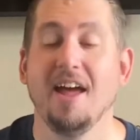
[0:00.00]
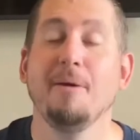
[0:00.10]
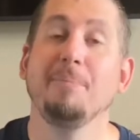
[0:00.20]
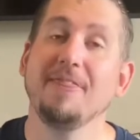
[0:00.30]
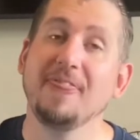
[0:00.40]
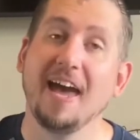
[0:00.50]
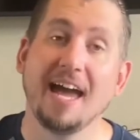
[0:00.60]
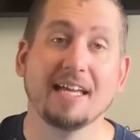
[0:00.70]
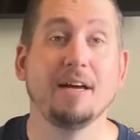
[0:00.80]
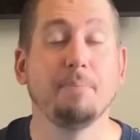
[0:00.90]
But
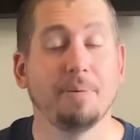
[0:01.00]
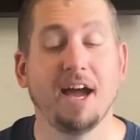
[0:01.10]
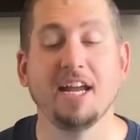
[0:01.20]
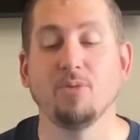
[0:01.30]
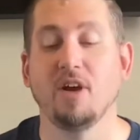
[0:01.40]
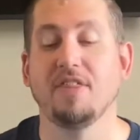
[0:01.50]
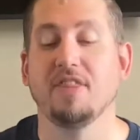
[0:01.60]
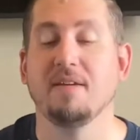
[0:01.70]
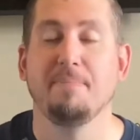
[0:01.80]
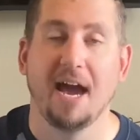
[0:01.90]
that combined with
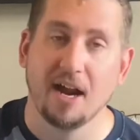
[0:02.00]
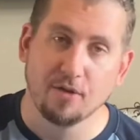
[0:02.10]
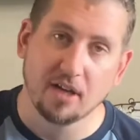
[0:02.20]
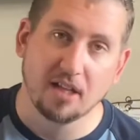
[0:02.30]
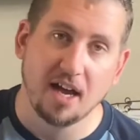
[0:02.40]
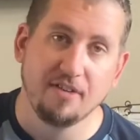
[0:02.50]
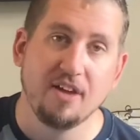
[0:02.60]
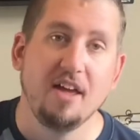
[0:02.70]
the battery life,